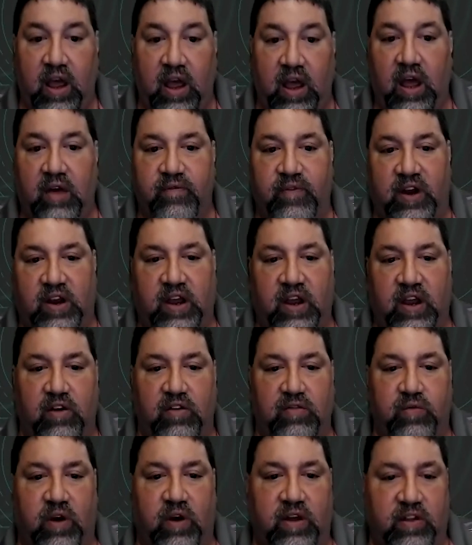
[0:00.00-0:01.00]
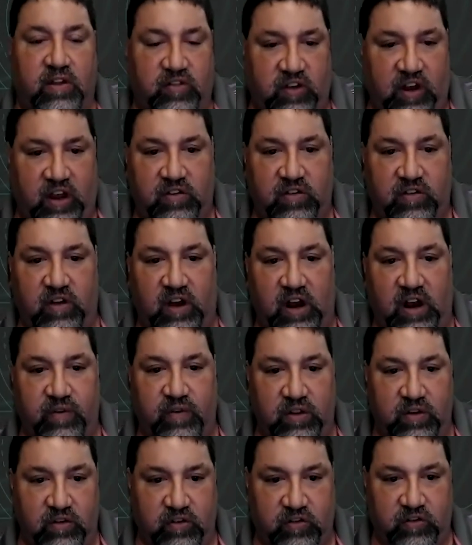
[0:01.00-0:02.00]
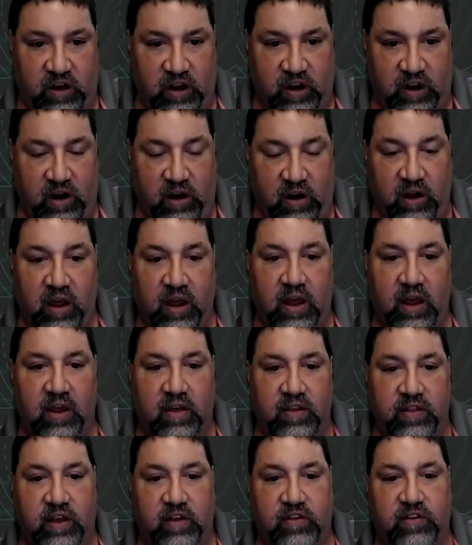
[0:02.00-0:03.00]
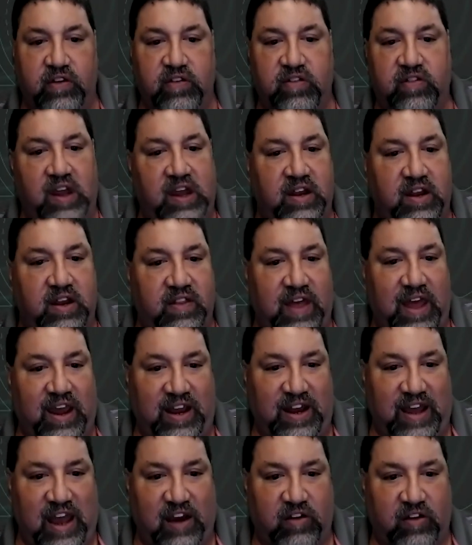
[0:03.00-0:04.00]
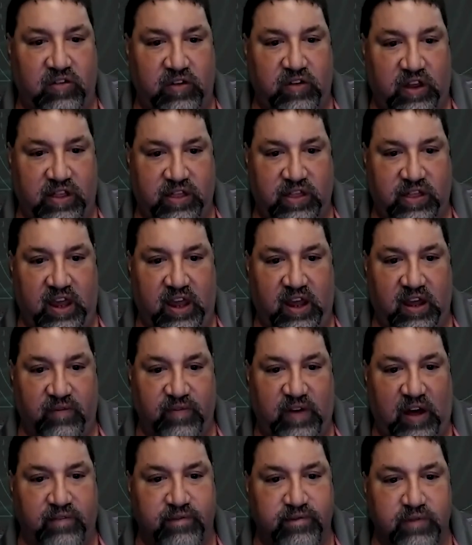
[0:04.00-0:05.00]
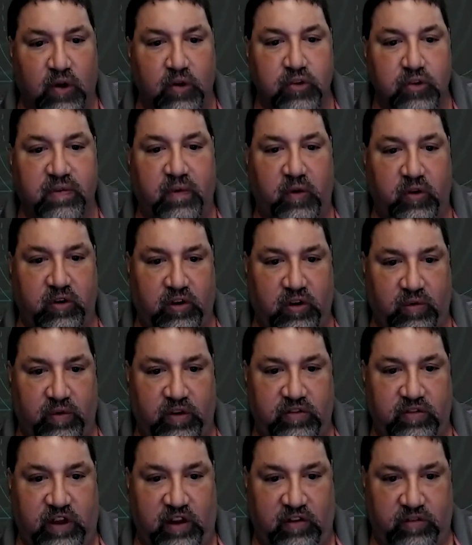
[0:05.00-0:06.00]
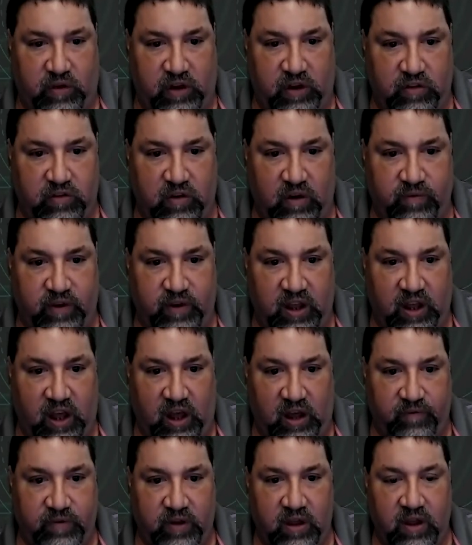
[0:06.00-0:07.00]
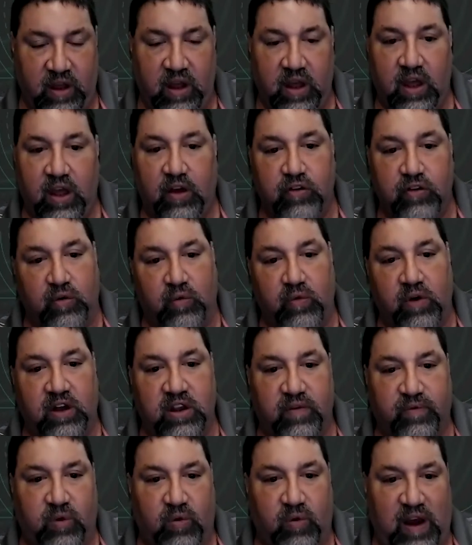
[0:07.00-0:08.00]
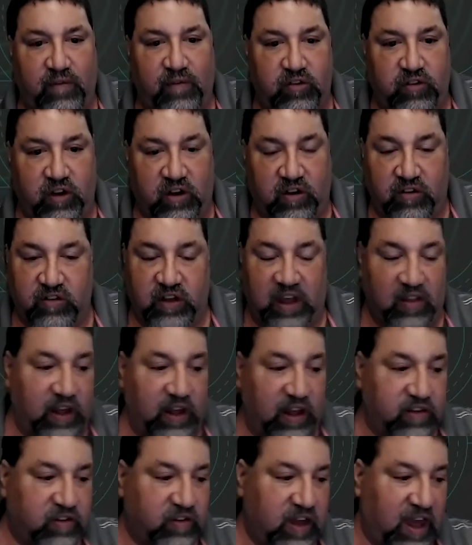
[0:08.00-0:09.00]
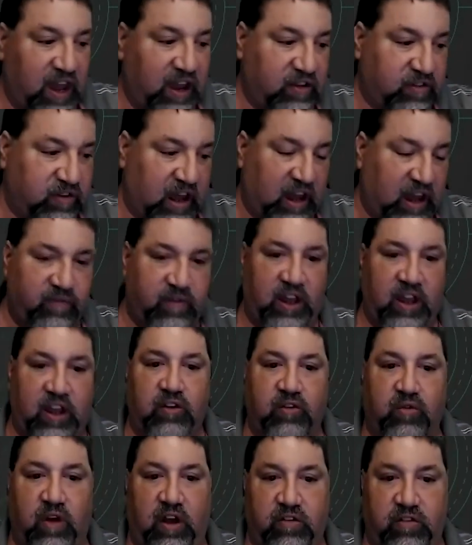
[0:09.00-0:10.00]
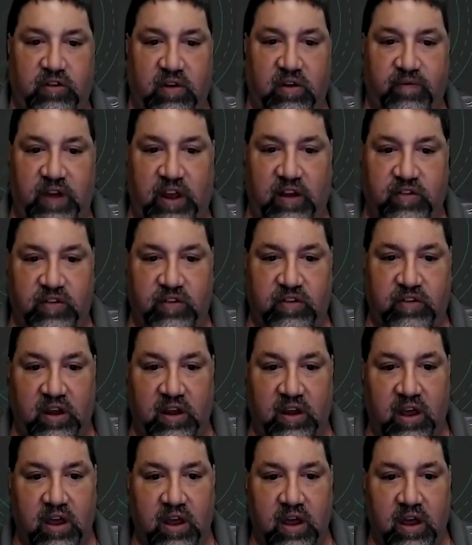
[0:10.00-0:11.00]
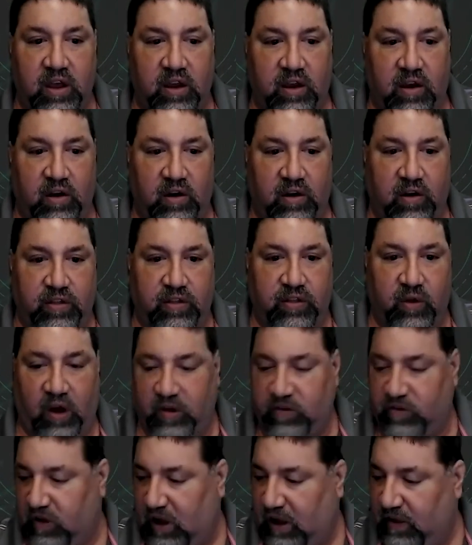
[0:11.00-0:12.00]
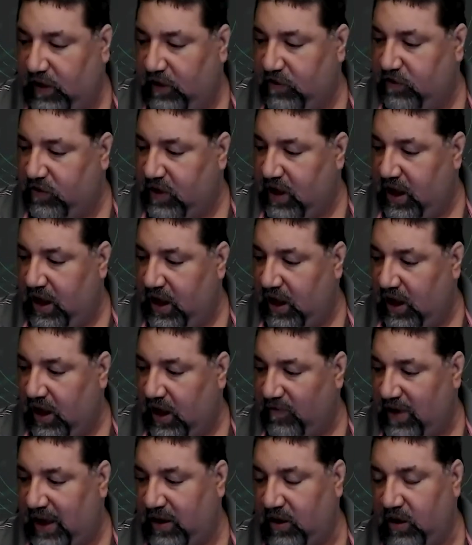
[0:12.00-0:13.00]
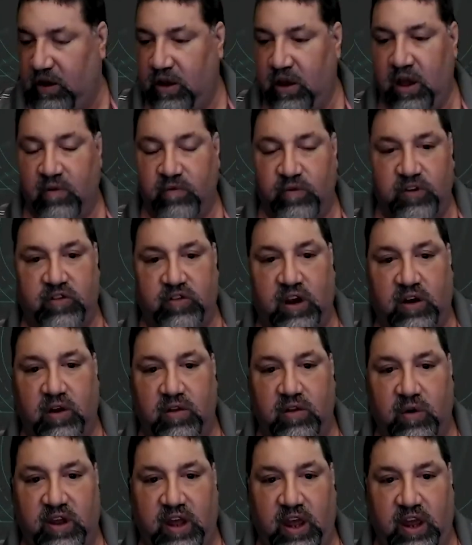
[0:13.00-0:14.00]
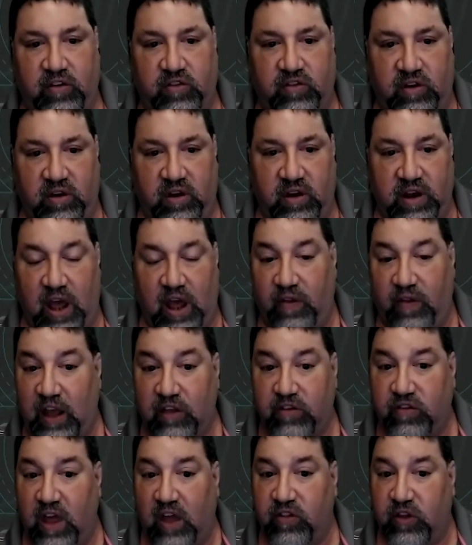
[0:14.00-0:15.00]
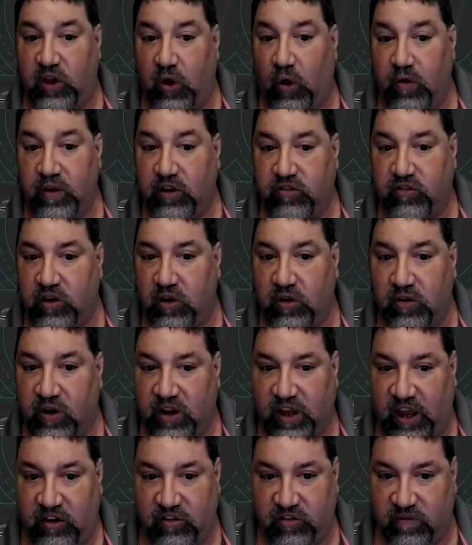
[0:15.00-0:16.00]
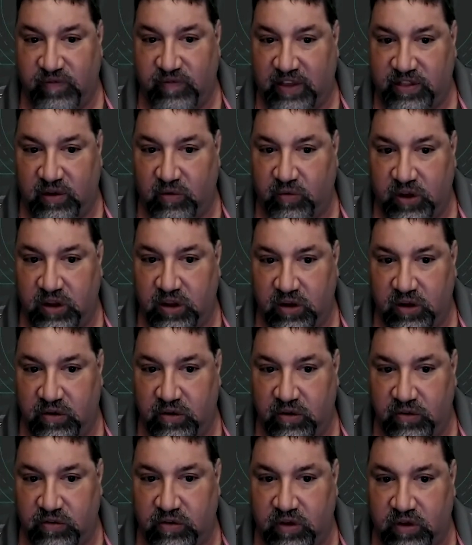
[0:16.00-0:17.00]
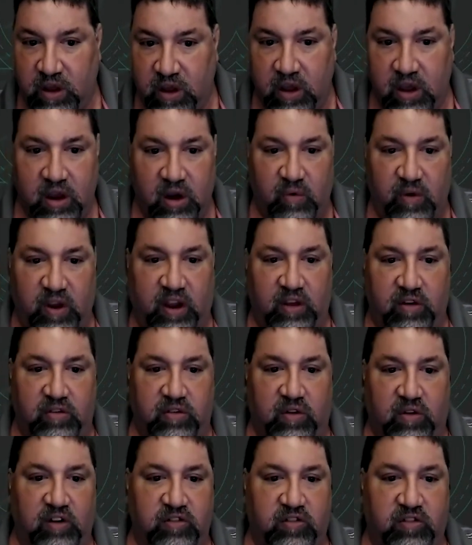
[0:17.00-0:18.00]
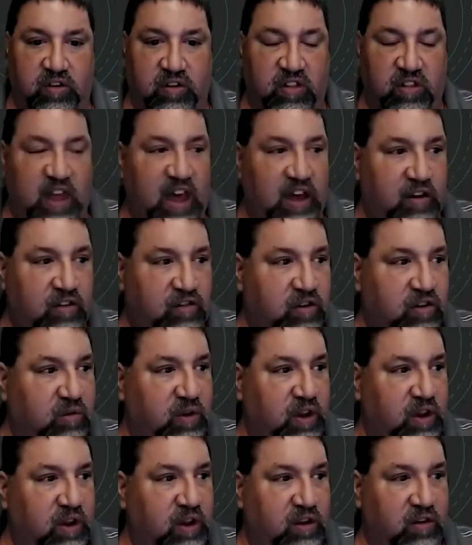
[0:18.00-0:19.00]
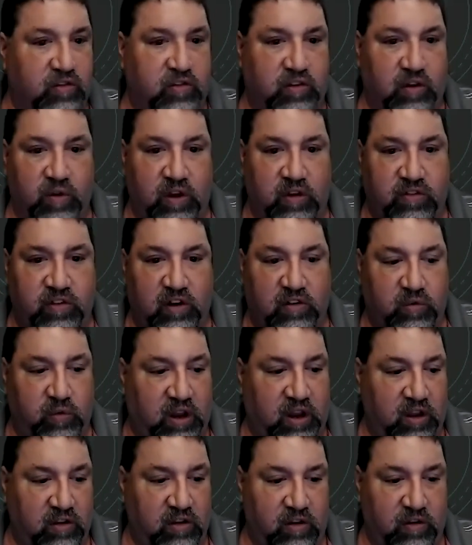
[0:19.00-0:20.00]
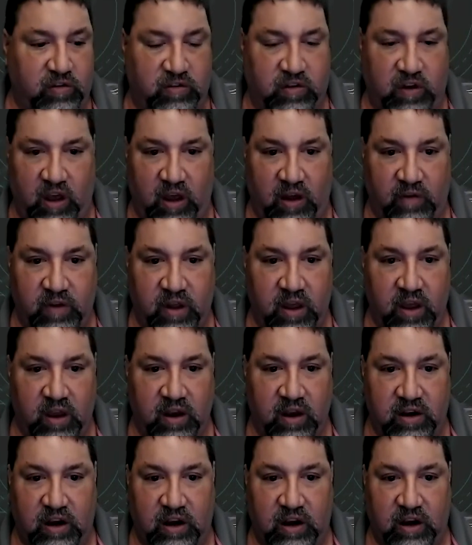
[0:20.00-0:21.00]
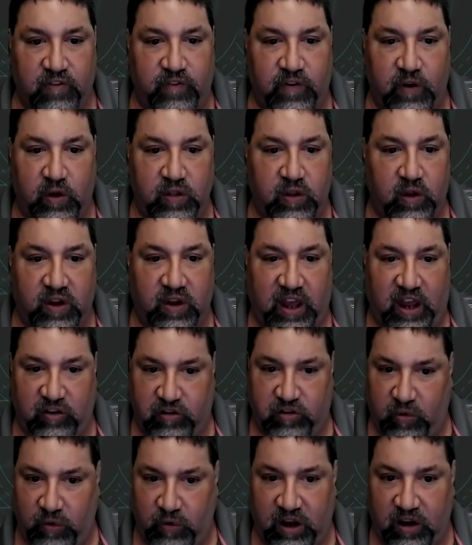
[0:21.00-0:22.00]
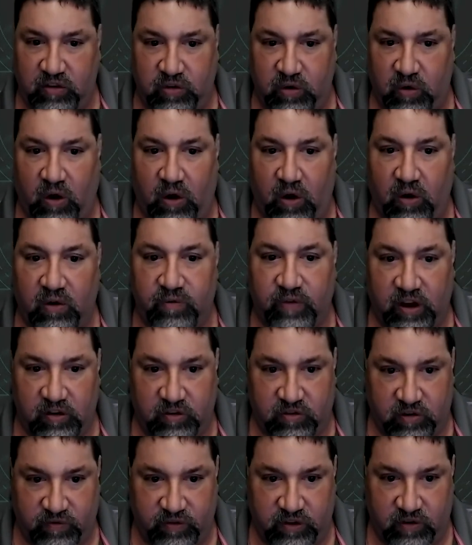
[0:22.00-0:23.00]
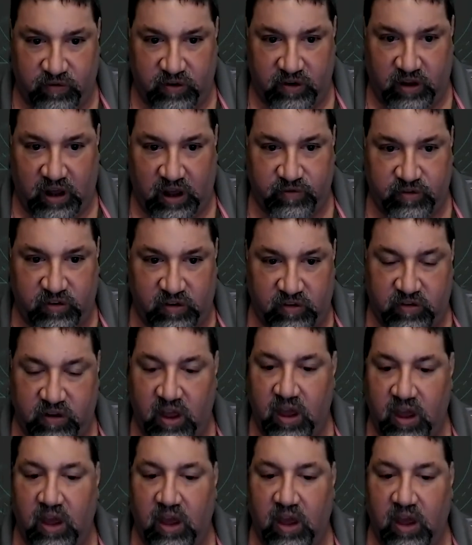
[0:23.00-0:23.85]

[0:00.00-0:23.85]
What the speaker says: But here's one of the changes in evolution here. This is data that can actually think about multiple heuristics when it's opening up. So one of the parameters you can say, let's say it's an IP address you're basing your thoughts on. Let's say I'm at a particular location. Now that's not the only geolocation method we use. We can use longitude, latitude, we can use heuristics, we can use near field location, we can do a whole bunch of different options.